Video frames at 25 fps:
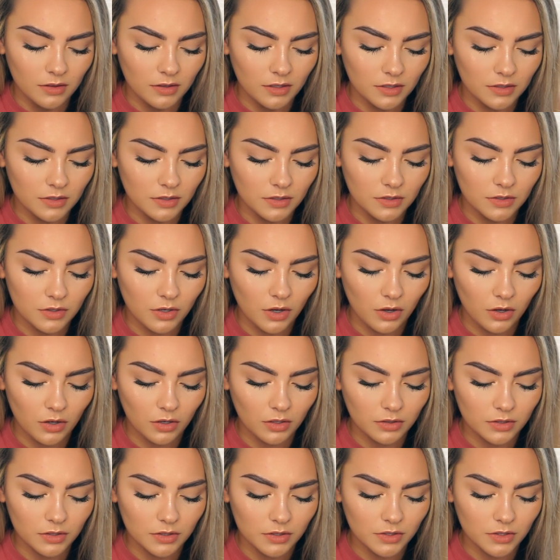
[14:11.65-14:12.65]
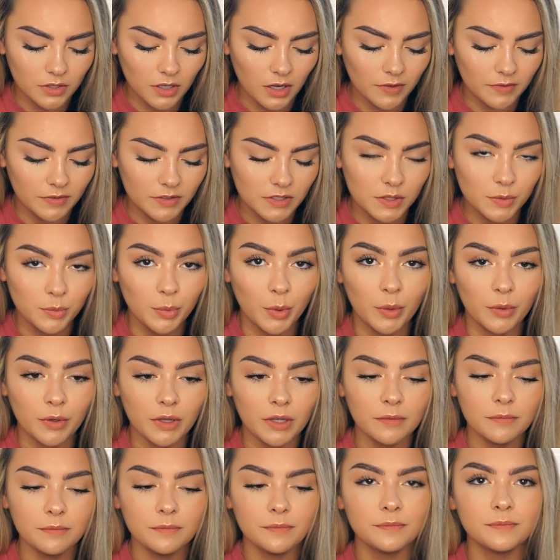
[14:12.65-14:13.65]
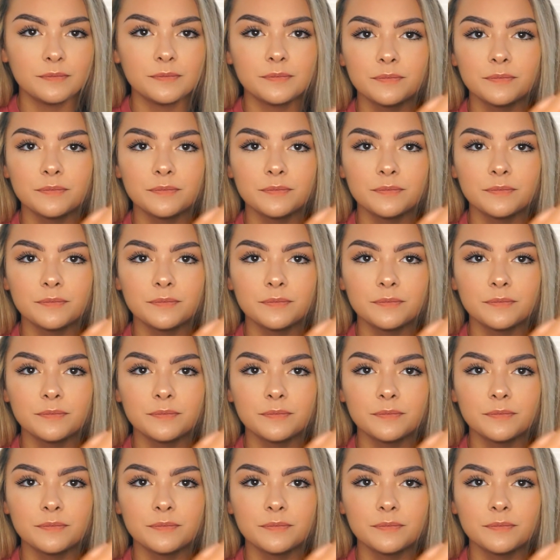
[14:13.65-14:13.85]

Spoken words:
This is called Soft Spoken